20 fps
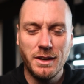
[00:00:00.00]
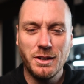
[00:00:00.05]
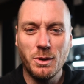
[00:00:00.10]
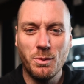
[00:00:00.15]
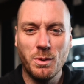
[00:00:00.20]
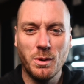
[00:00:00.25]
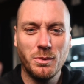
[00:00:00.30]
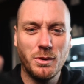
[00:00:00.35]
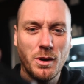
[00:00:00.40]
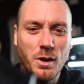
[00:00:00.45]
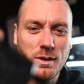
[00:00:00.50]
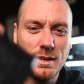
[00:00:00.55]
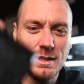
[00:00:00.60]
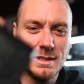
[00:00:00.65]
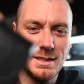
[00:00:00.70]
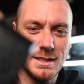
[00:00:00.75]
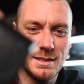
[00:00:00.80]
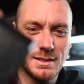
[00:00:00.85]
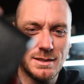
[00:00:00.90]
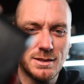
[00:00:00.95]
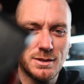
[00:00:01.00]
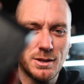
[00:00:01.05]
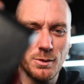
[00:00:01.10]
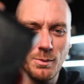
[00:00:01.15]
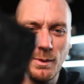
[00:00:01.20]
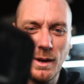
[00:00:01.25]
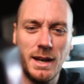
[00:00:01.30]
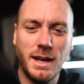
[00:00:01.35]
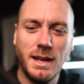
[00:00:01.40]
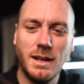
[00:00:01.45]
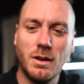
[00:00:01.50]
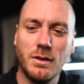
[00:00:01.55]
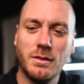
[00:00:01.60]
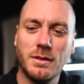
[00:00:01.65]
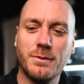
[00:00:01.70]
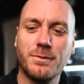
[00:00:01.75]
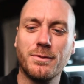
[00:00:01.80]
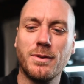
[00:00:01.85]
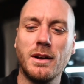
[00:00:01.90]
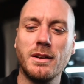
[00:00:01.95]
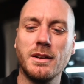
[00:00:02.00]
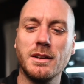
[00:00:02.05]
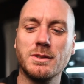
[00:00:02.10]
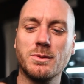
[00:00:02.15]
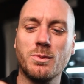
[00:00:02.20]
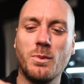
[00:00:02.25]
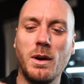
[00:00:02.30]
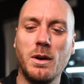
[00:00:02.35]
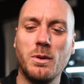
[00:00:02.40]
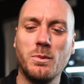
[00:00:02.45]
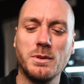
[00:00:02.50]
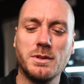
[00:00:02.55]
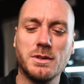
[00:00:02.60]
You will notice this screen on the front as well,